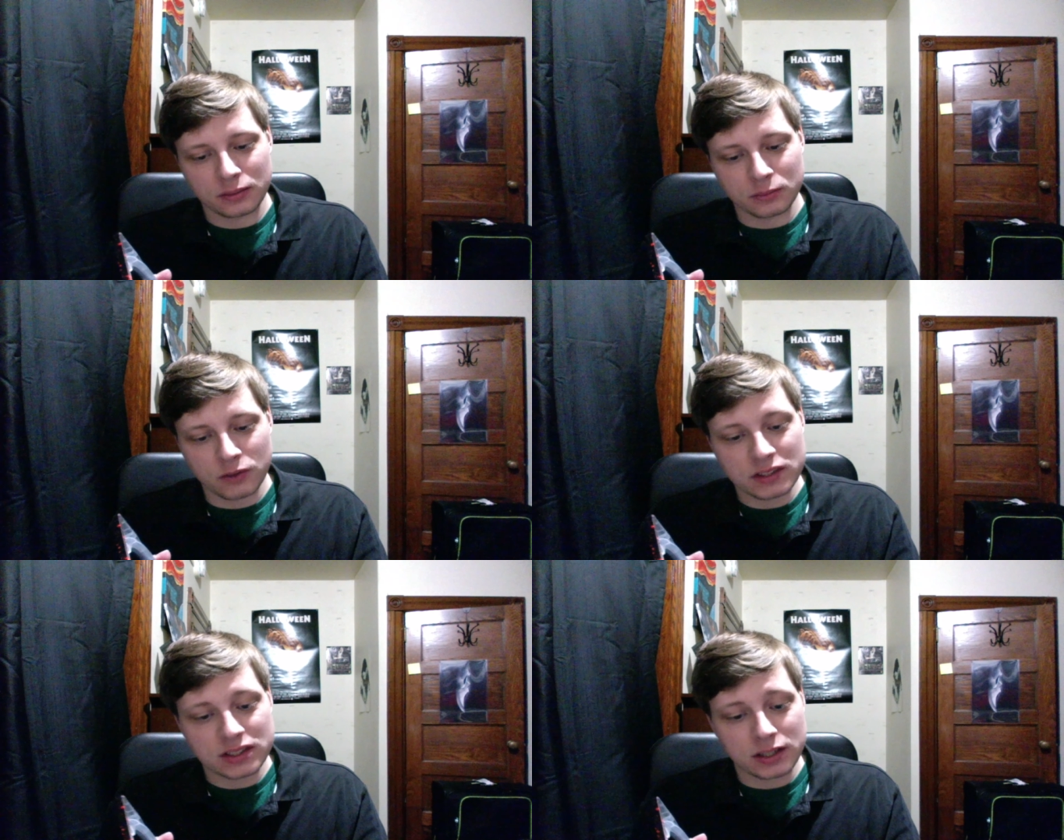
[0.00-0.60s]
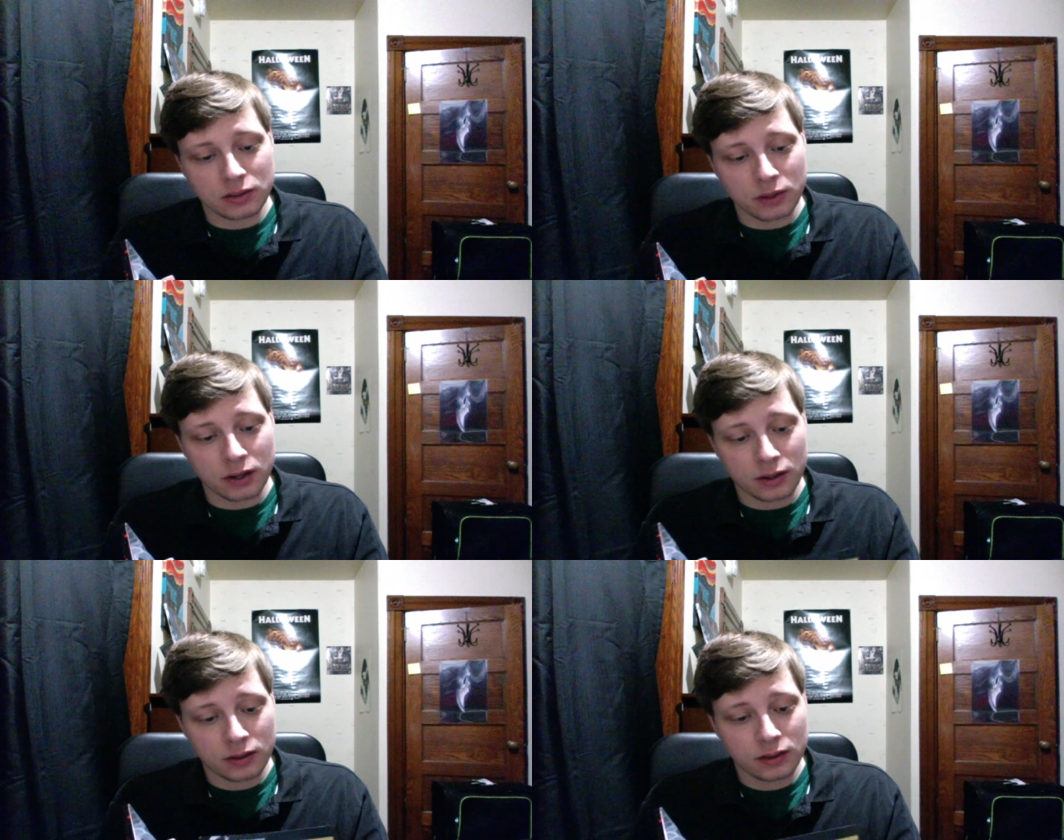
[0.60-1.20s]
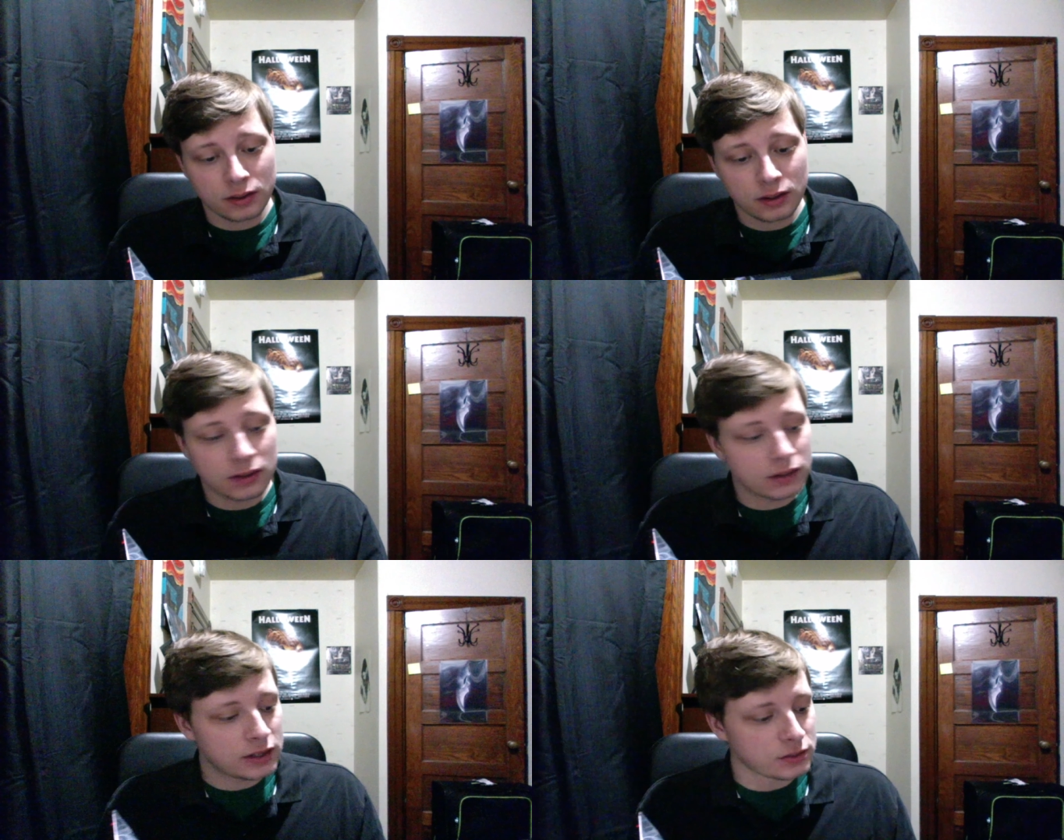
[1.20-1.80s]
Movies anywhere.
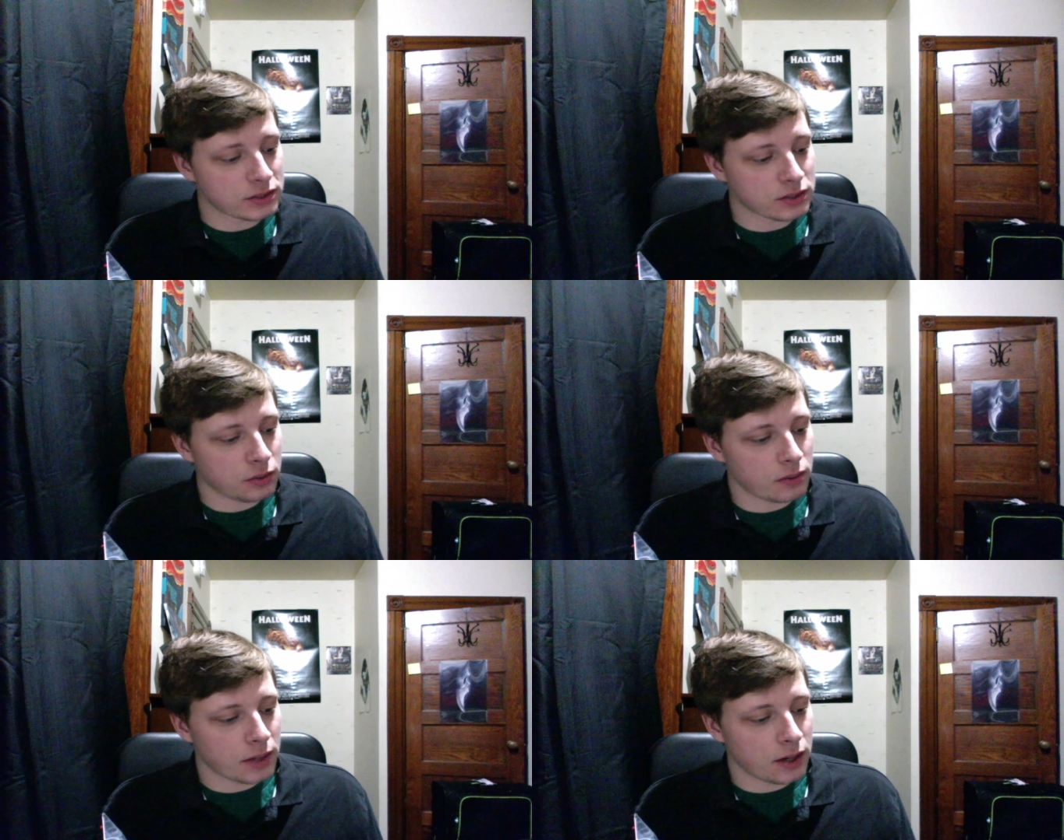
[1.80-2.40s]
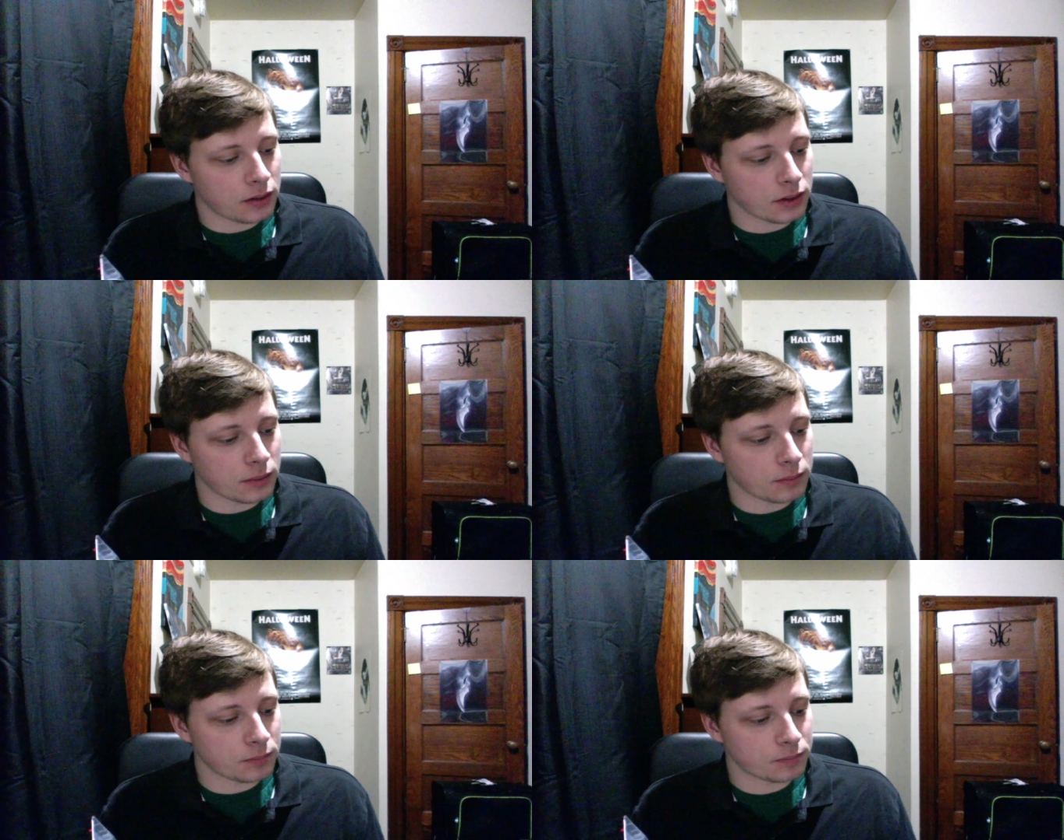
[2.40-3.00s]
That is what's cool about um,